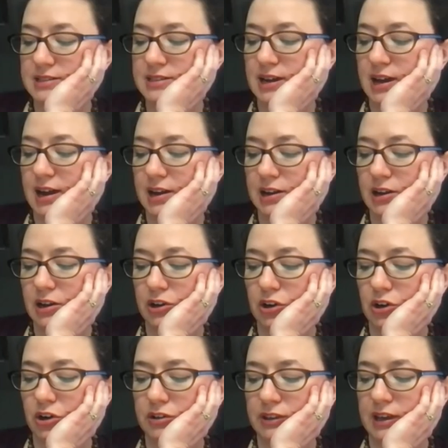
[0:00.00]
not
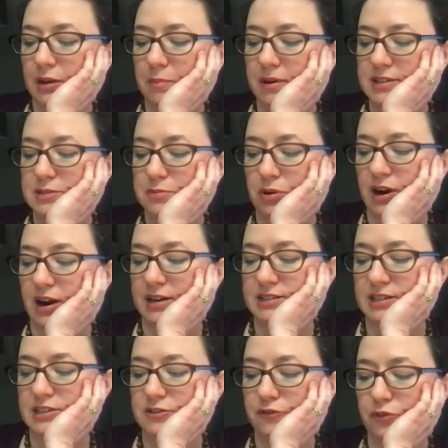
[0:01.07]
currently a best
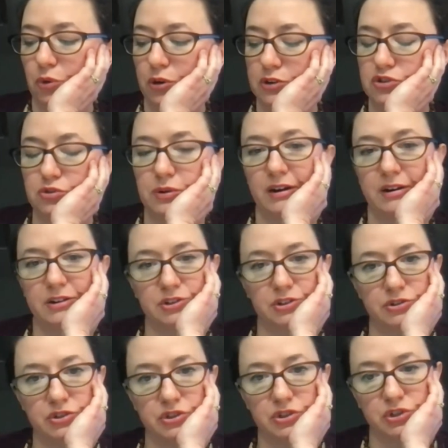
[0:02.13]
practice for
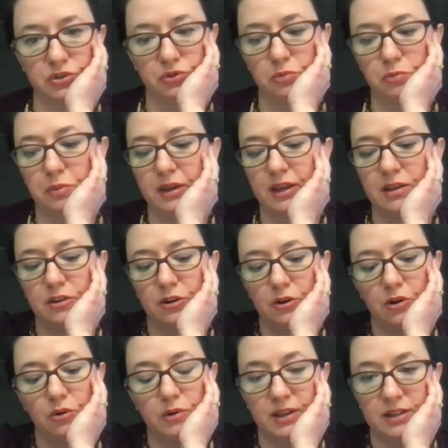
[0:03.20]
directors to be their
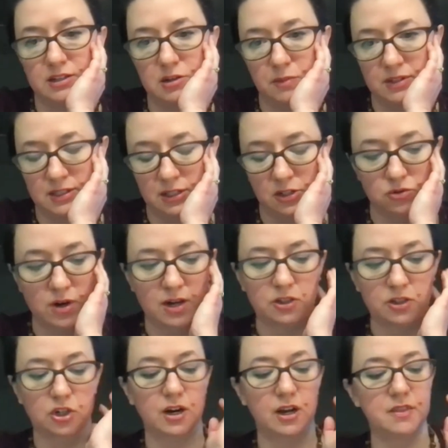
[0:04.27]
own intimacy
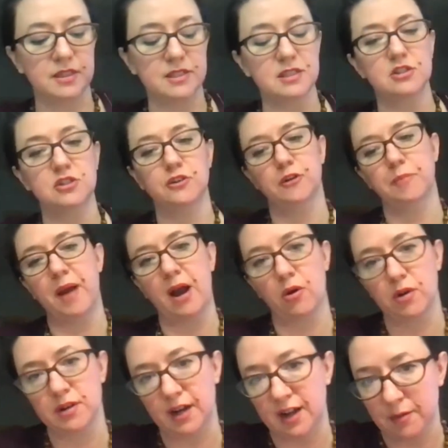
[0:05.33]
director, and this is due to
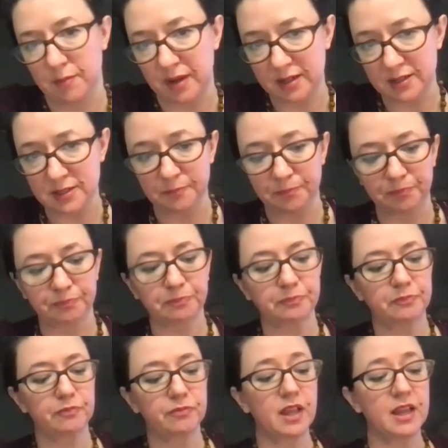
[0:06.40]
power dynamics.
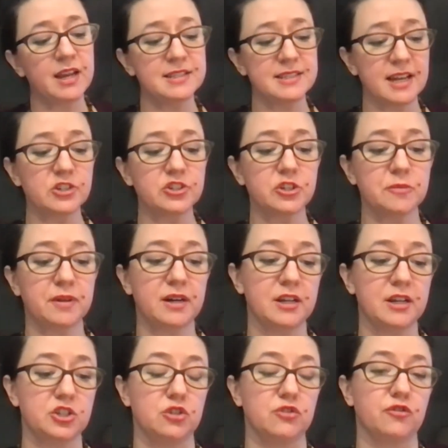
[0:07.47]
And it's actually been an
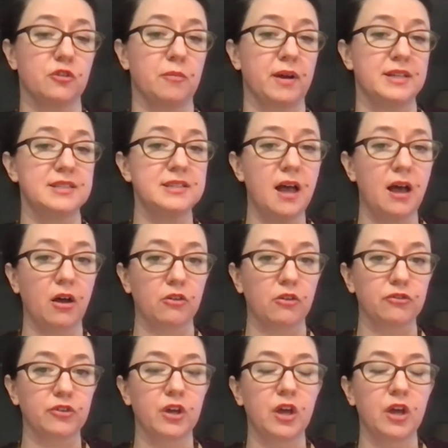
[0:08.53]
issue for myself,